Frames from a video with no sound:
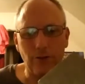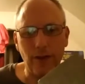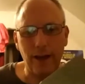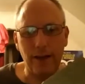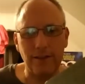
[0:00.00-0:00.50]

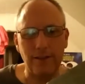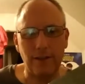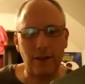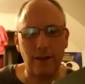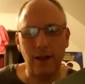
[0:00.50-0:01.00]
fan of
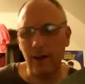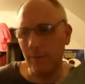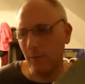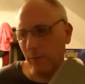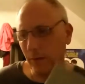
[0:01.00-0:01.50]

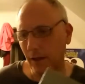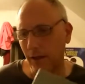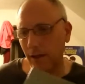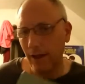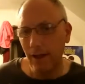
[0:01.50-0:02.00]
sitcoms, but
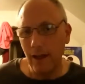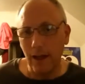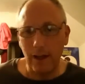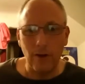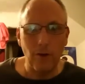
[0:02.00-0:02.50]

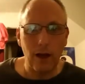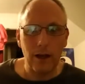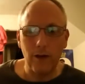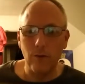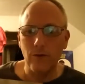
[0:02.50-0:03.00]
I do like
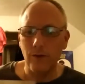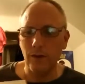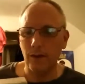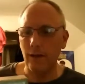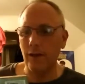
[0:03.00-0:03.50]
old
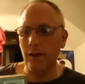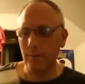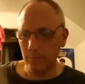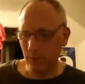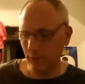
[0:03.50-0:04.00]

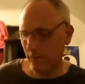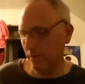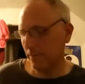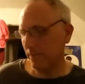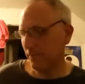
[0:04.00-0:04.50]
sitcoms.
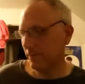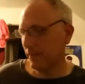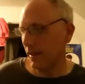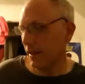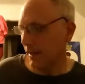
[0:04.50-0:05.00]

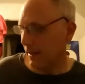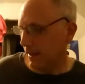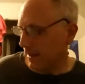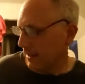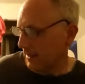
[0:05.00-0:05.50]

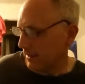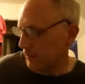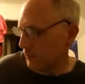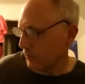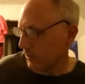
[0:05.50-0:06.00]
And
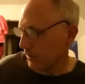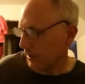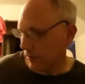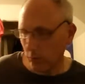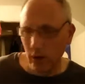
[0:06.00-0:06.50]
this one
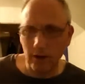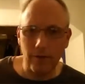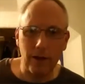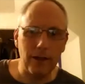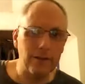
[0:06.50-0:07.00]
certainly
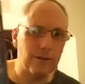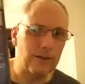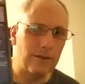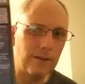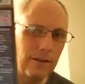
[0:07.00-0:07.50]

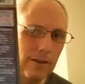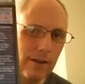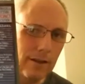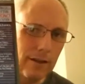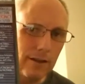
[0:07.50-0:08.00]
qualifies.
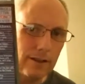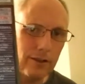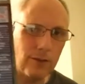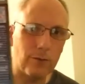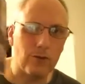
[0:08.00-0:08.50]
This
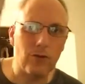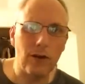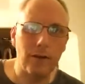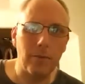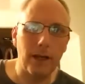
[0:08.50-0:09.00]
show was
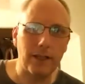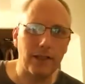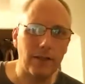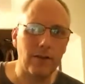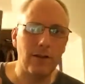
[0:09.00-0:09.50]
running back
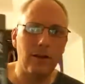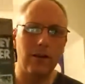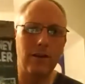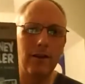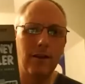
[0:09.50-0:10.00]
during the
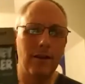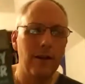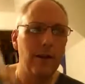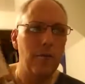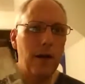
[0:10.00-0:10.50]

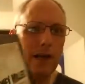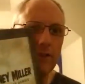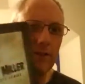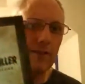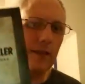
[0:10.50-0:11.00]

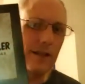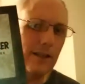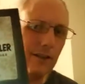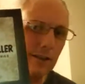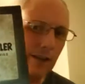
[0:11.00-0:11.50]

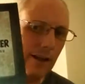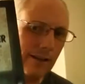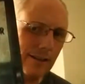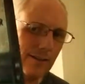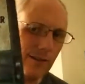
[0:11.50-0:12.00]
bicentennial in
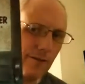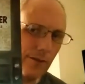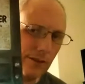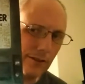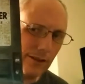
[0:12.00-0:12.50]

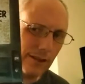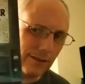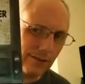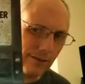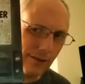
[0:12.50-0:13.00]

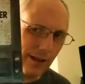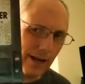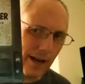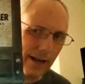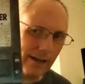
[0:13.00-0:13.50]
1976, so that
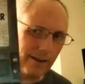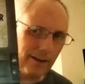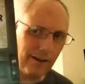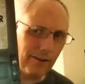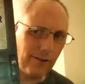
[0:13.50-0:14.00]
added
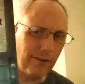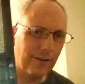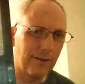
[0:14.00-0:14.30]
another